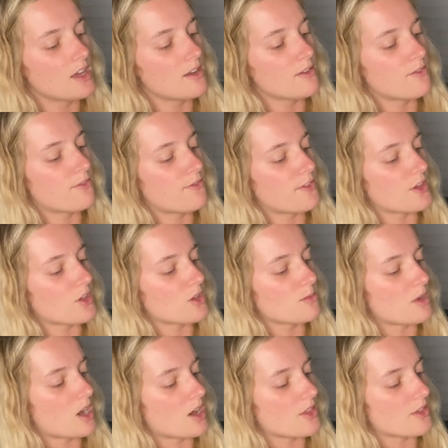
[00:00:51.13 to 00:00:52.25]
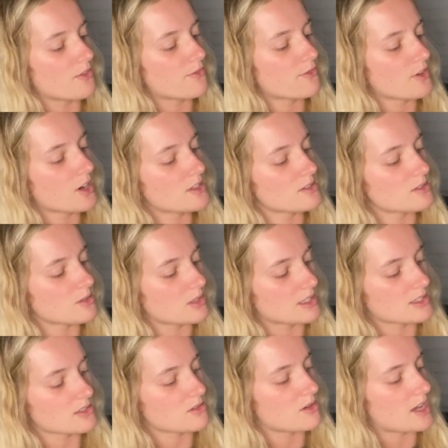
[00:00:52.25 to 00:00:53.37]
film on the front. So
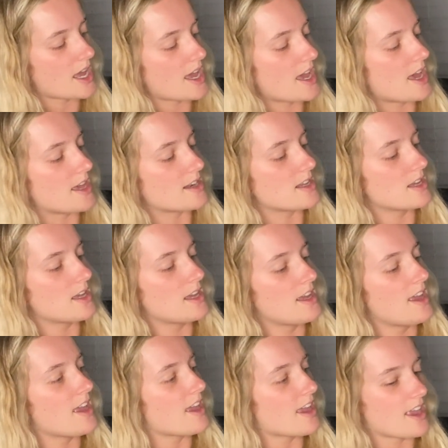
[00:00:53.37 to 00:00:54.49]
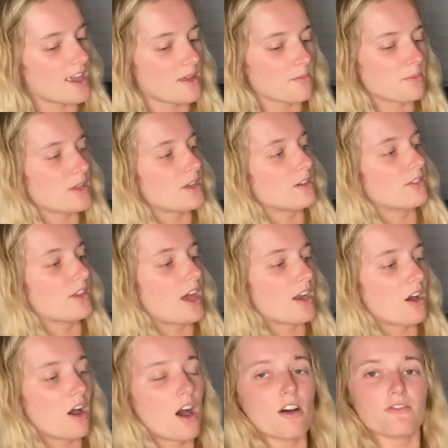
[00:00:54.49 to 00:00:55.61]
let's go ahead and peel that
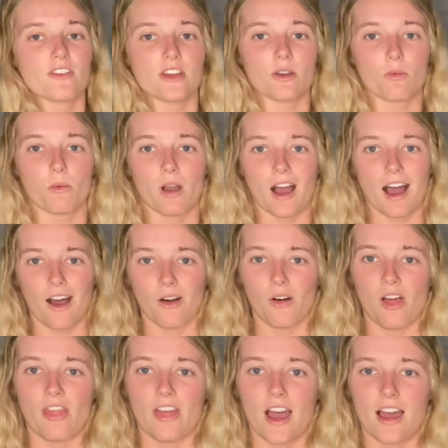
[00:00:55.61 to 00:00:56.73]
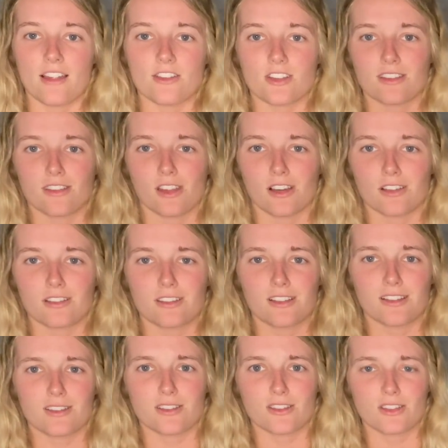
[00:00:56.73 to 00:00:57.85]
off, and wow, that just looks
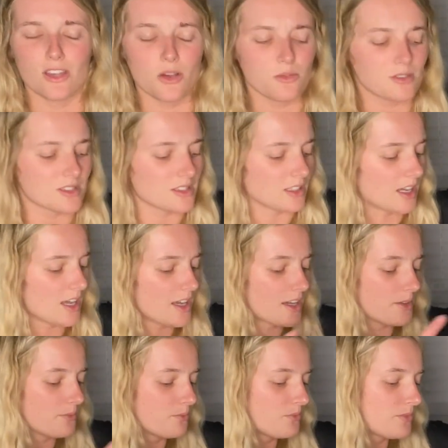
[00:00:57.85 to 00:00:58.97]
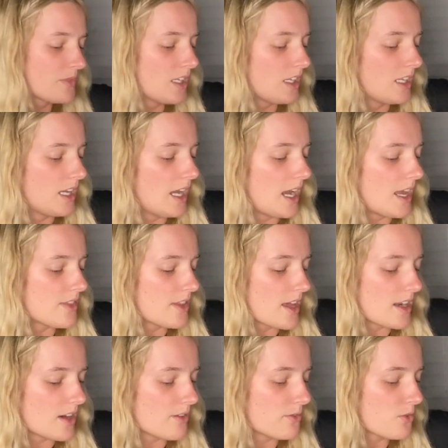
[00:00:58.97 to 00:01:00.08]
so sleek. And
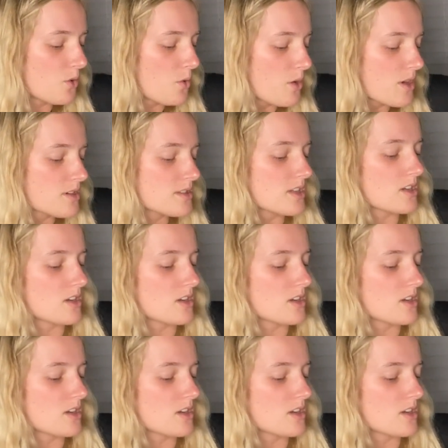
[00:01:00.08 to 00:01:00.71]
then of course it